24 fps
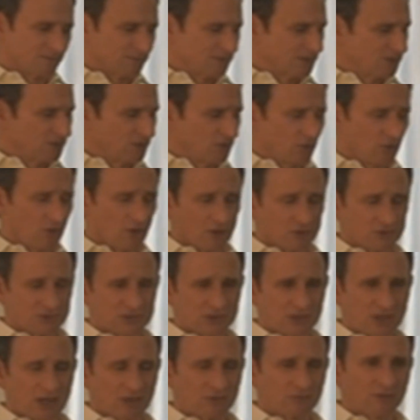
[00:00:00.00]
As it comes
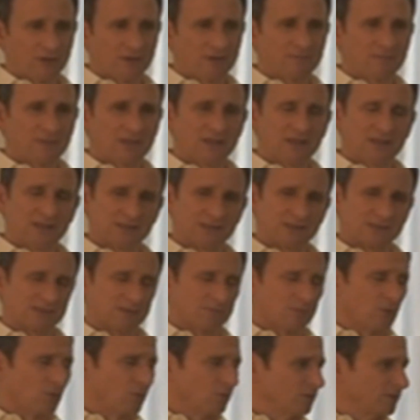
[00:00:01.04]
into your heart chakra, it
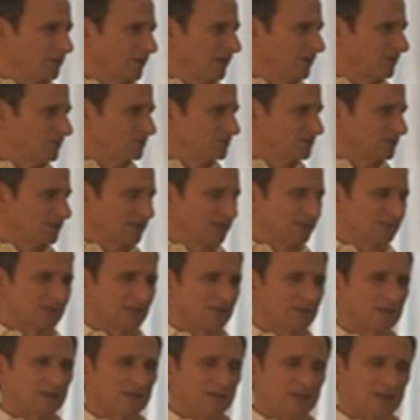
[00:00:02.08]
may hit some old
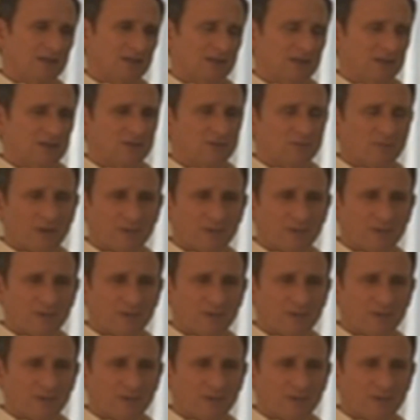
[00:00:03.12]
energies and